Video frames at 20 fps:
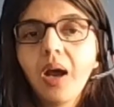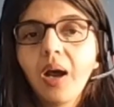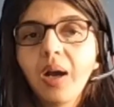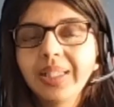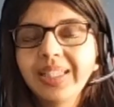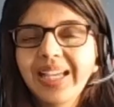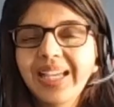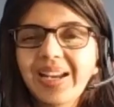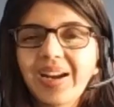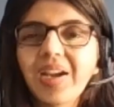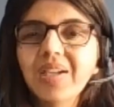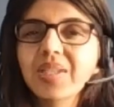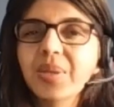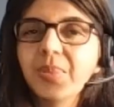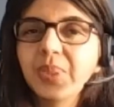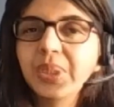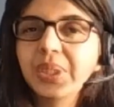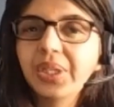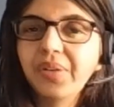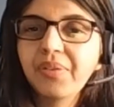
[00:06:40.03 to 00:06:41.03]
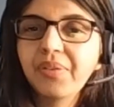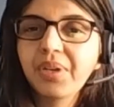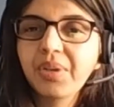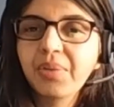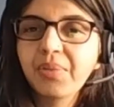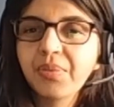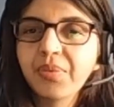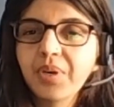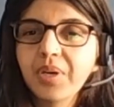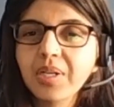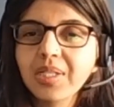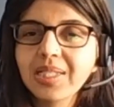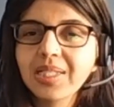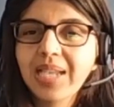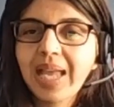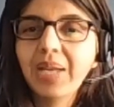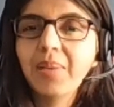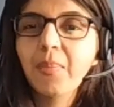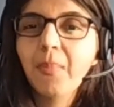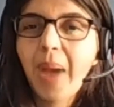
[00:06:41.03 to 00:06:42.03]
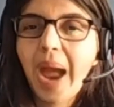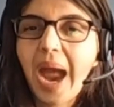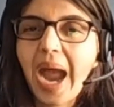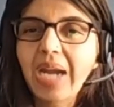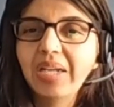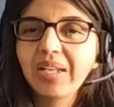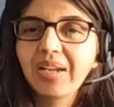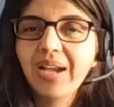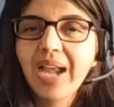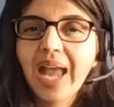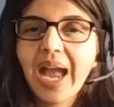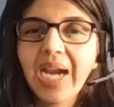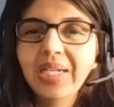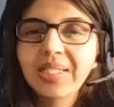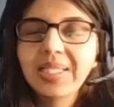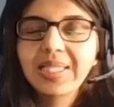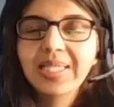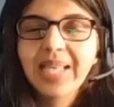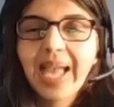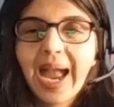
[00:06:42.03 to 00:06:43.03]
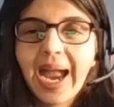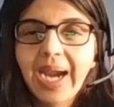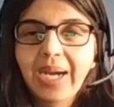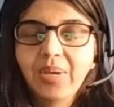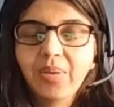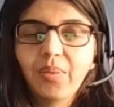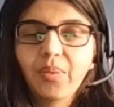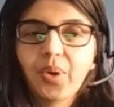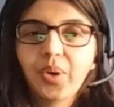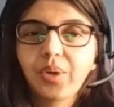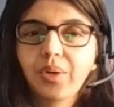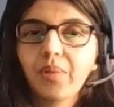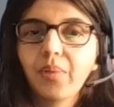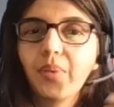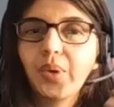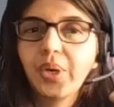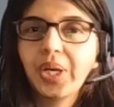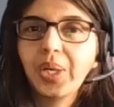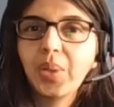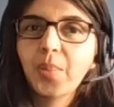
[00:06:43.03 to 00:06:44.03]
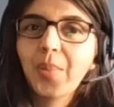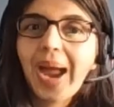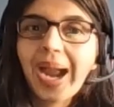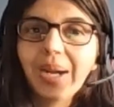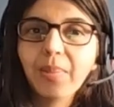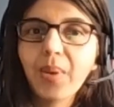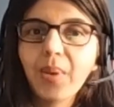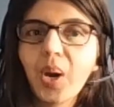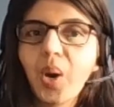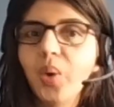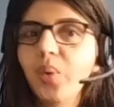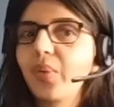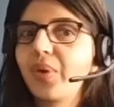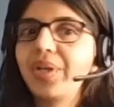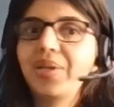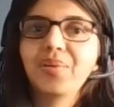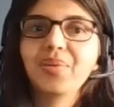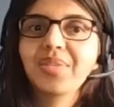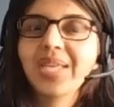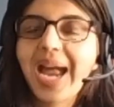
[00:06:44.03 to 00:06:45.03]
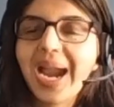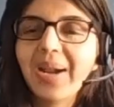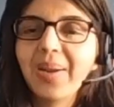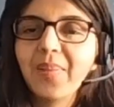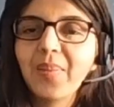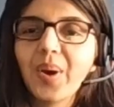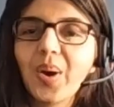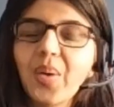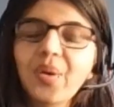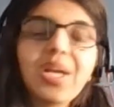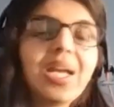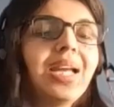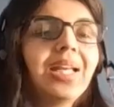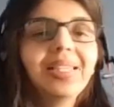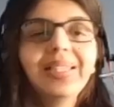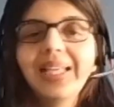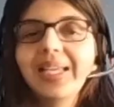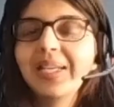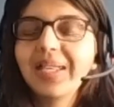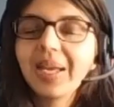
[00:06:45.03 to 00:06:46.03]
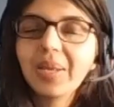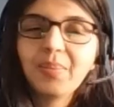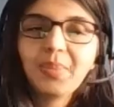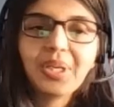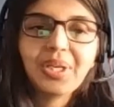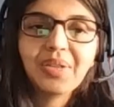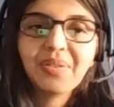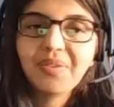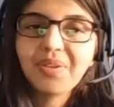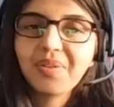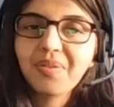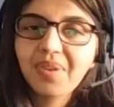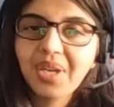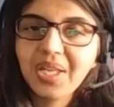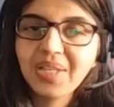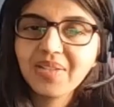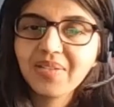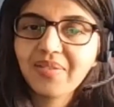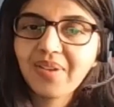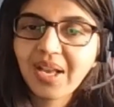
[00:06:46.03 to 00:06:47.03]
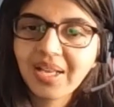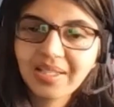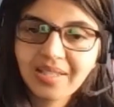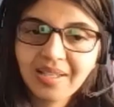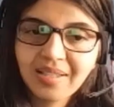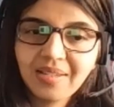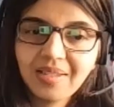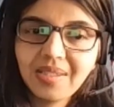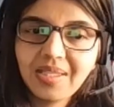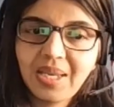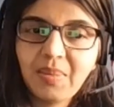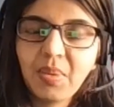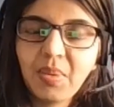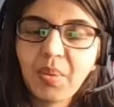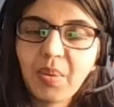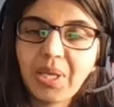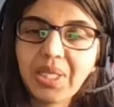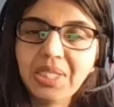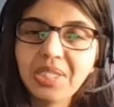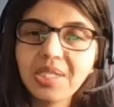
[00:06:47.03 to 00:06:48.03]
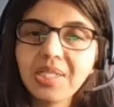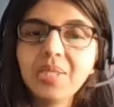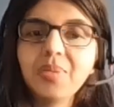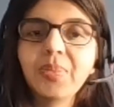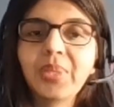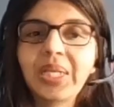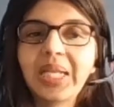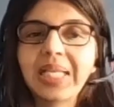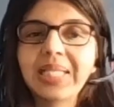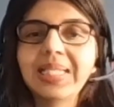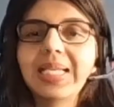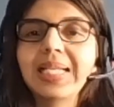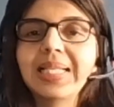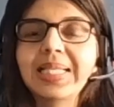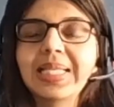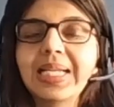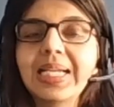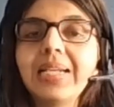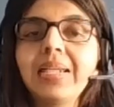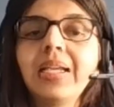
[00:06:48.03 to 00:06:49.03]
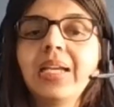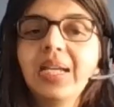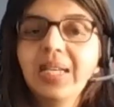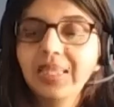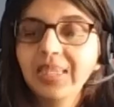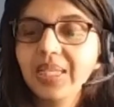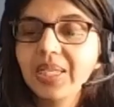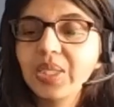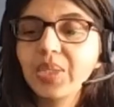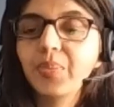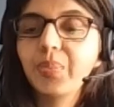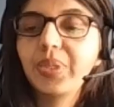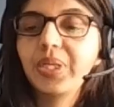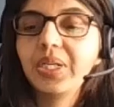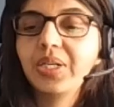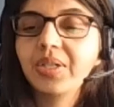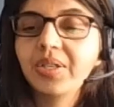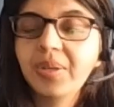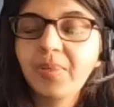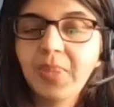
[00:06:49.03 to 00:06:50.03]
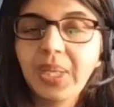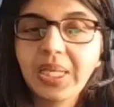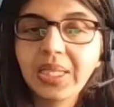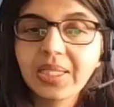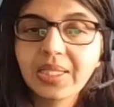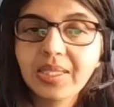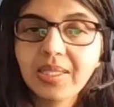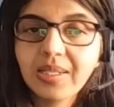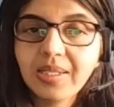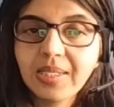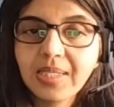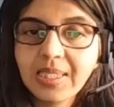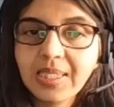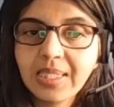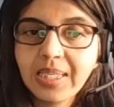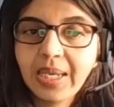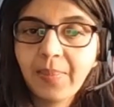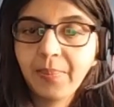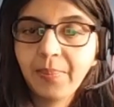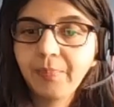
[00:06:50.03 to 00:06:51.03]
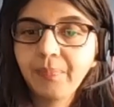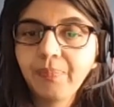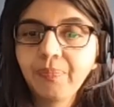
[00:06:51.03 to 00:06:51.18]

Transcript: there are some other frameworks like mad, glad, sad. What are you mad about? What are you sad about? There can be different ways of asking the same questions, but as I said, the spirit remains the same.